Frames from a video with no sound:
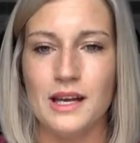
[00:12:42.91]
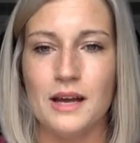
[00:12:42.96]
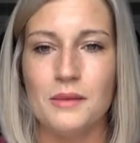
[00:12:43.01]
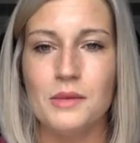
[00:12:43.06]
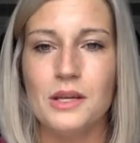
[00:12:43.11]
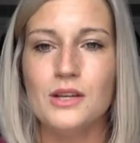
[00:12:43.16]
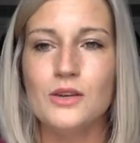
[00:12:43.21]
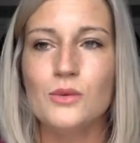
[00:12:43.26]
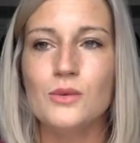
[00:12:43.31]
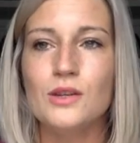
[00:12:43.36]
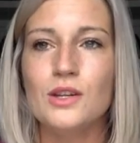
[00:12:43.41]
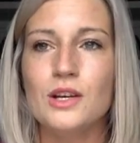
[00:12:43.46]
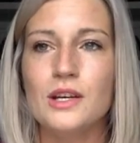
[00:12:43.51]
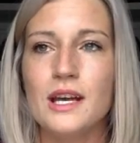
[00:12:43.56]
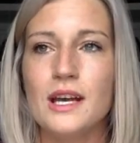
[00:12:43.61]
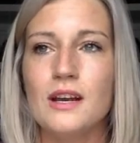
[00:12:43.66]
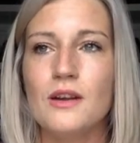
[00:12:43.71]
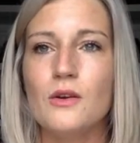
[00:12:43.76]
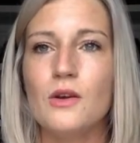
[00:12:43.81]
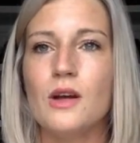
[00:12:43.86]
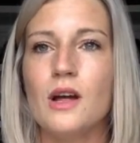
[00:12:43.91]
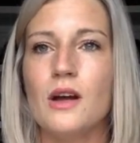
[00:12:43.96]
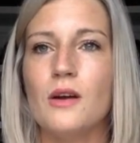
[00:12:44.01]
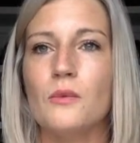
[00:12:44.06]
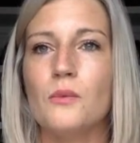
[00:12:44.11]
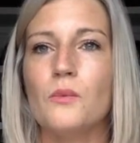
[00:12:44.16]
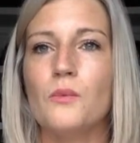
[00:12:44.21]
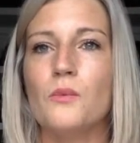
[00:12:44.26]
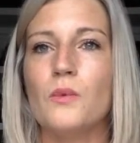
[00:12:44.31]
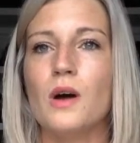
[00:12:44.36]
I mean, you look at
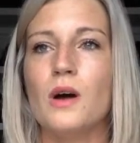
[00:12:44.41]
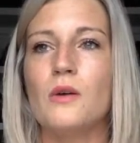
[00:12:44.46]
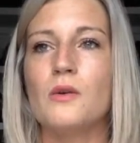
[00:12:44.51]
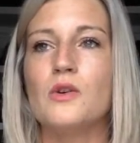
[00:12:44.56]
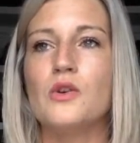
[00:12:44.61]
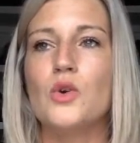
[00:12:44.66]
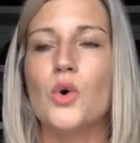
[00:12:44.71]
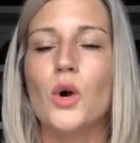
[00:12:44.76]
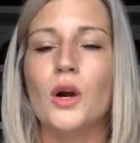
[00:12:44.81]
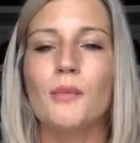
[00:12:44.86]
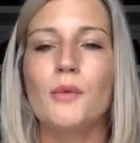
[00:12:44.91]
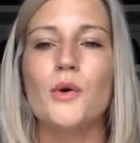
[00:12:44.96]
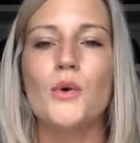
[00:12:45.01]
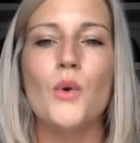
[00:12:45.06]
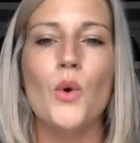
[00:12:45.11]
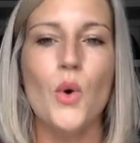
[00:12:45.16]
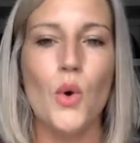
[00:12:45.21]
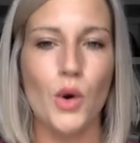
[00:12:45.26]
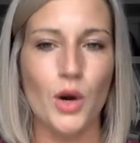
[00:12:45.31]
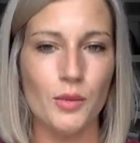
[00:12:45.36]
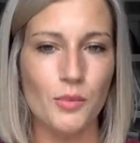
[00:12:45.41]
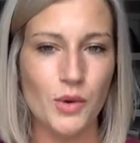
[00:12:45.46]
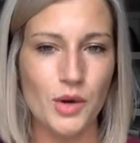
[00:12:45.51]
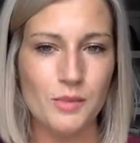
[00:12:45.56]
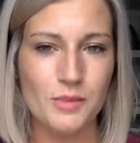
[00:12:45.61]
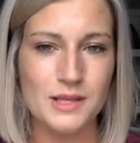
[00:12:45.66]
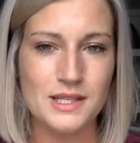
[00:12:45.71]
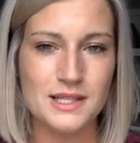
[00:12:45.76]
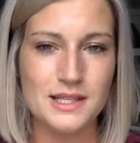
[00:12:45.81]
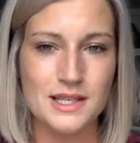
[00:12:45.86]
a normal corporate
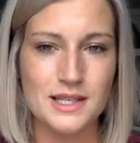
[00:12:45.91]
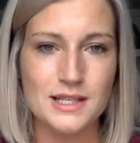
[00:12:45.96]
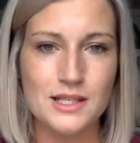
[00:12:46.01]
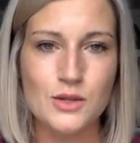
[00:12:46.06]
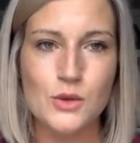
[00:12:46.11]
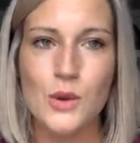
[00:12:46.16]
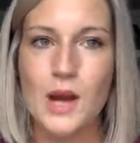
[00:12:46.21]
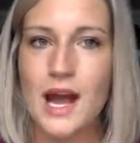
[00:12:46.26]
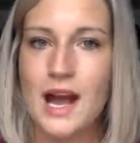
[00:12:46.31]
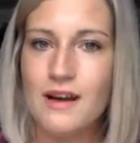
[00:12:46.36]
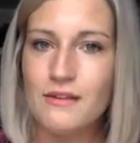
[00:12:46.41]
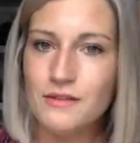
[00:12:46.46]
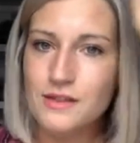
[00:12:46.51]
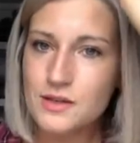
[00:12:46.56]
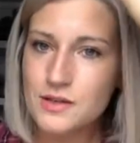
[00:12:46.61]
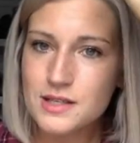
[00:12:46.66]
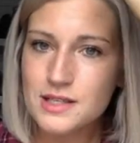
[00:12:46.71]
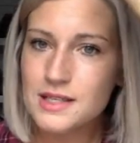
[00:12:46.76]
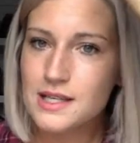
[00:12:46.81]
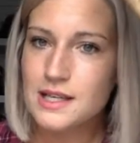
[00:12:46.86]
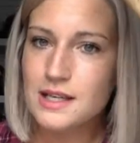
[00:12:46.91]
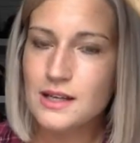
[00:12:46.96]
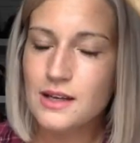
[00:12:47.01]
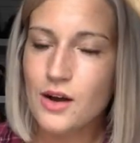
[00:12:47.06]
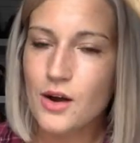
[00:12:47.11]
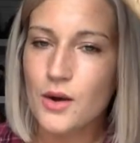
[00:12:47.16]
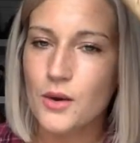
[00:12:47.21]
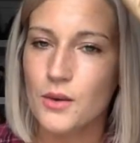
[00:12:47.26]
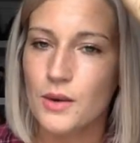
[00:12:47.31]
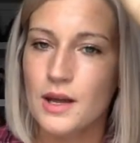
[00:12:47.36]
business, you have your
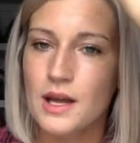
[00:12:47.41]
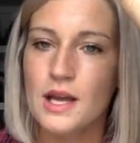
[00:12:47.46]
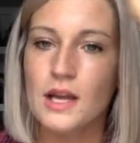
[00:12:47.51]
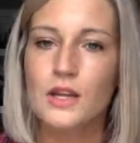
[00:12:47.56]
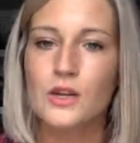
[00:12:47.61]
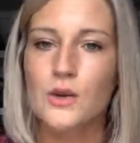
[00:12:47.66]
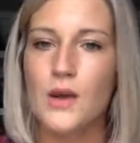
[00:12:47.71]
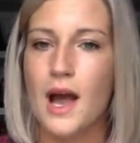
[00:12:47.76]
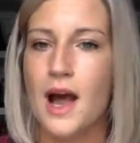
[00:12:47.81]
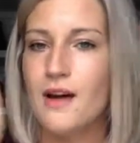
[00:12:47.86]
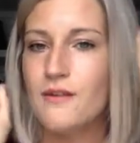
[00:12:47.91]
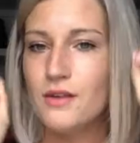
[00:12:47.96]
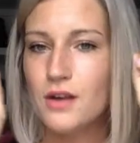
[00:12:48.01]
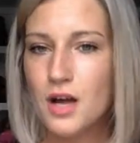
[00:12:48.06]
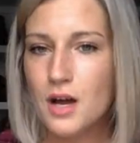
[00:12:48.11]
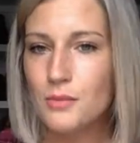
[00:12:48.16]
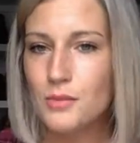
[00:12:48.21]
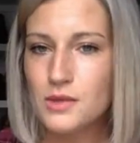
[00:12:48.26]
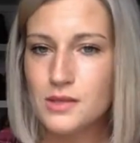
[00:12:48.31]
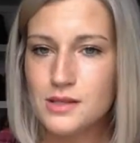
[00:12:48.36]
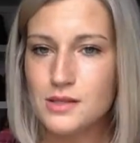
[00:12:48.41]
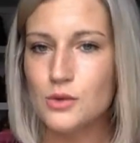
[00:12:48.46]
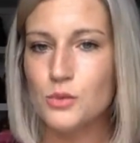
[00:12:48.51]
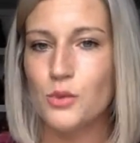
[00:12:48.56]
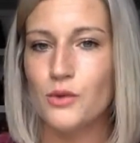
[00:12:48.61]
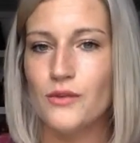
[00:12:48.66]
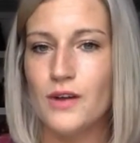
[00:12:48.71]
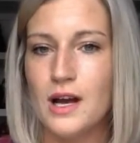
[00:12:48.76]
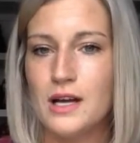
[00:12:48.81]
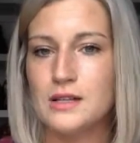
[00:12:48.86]
CEO, you have a couple
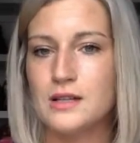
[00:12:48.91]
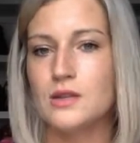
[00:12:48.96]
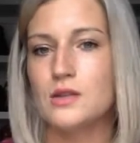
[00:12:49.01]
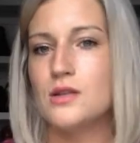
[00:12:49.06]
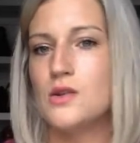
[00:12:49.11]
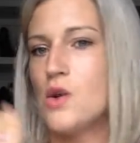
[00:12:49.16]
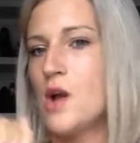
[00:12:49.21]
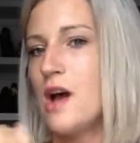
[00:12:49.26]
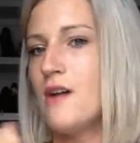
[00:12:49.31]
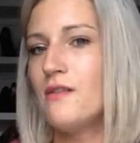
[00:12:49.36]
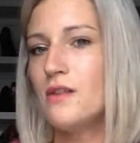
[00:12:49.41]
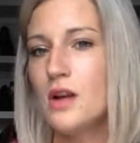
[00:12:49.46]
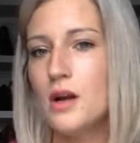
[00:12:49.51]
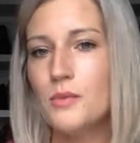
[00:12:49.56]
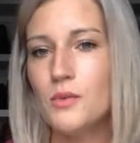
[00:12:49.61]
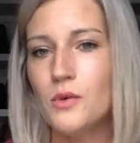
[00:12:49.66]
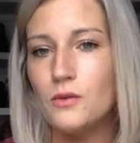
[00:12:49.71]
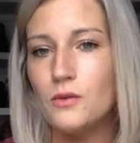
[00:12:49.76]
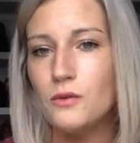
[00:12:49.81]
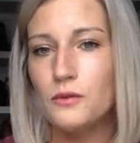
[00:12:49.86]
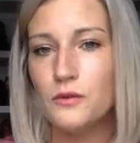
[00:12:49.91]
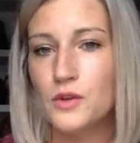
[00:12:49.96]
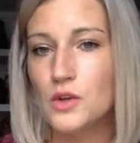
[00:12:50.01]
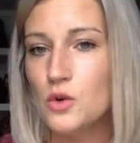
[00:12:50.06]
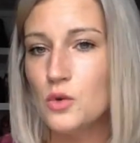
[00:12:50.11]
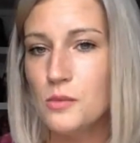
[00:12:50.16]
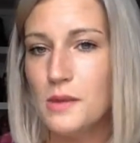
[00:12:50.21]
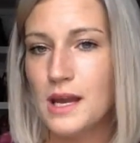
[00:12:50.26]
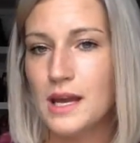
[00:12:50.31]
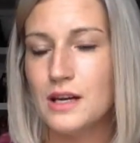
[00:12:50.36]
supervisors, you have
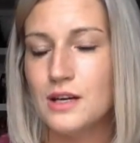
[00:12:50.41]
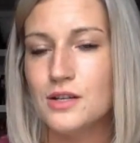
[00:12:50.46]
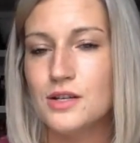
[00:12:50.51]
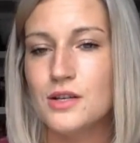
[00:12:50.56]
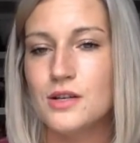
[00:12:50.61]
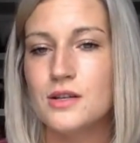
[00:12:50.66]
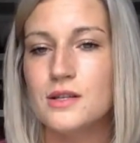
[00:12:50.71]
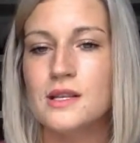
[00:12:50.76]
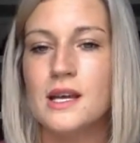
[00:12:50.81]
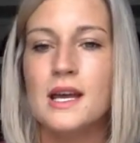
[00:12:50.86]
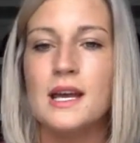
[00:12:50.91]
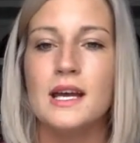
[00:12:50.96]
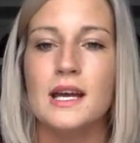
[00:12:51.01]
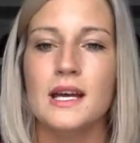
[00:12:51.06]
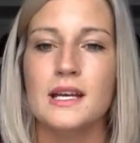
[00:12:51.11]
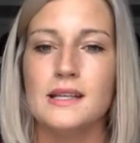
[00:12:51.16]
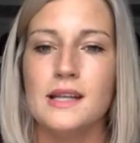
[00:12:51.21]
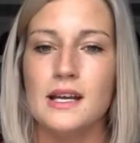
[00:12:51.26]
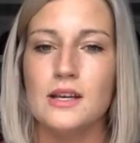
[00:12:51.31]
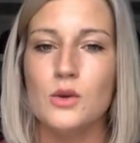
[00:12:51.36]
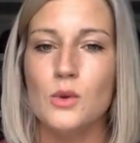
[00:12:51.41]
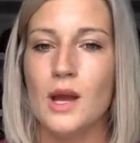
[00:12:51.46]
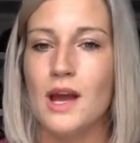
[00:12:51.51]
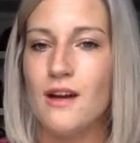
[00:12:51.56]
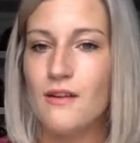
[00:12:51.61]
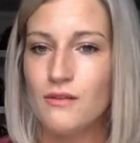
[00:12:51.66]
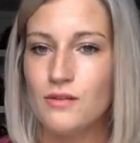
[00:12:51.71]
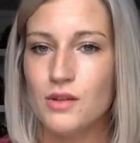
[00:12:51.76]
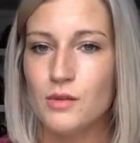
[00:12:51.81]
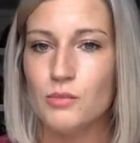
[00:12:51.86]
few managers, and then you
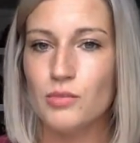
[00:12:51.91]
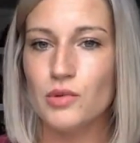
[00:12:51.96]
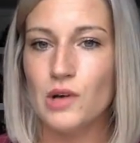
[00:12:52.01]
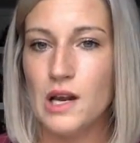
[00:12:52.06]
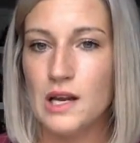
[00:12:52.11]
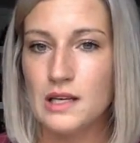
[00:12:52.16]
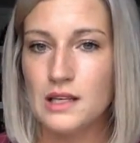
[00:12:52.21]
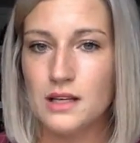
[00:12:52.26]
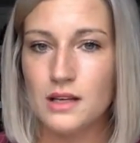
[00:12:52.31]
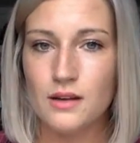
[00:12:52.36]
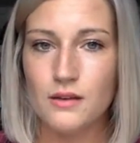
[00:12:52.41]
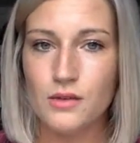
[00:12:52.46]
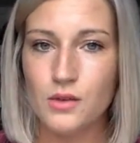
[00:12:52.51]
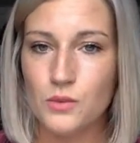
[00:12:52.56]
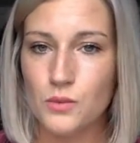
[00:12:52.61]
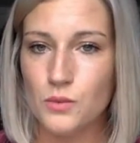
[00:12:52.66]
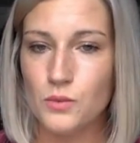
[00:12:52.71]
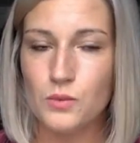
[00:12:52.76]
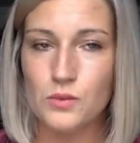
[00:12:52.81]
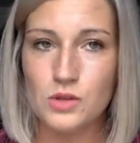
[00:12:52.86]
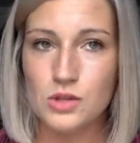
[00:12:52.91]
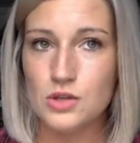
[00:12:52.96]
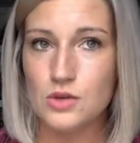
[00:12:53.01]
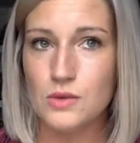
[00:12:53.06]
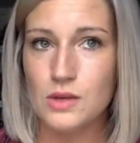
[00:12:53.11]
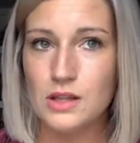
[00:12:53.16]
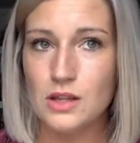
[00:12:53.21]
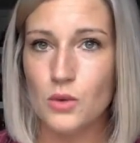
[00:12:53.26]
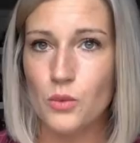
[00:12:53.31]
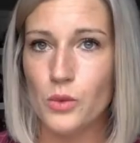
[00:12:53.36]
have the brunt of the
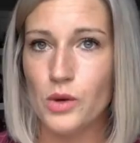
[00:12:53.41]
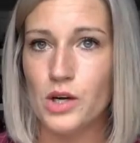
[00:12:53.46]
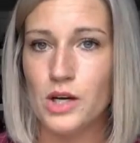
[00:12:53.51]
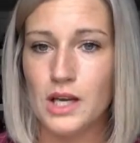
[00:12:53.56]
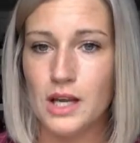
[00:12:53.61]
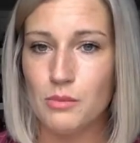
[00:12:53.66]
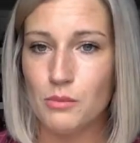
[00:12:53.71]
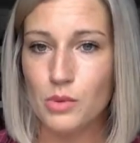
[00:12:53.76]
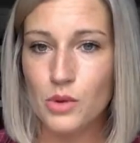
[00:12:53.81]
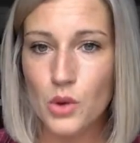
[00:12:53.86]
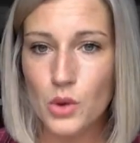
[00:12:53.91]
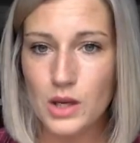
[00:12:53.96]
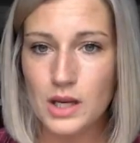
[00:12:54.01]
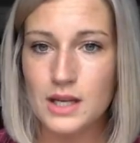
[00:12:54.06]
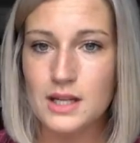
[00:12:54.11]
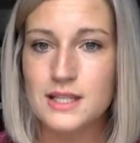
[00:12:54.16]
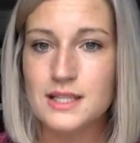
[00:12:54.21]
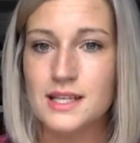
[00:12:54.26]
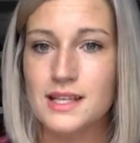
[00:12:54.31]
doing the work employees.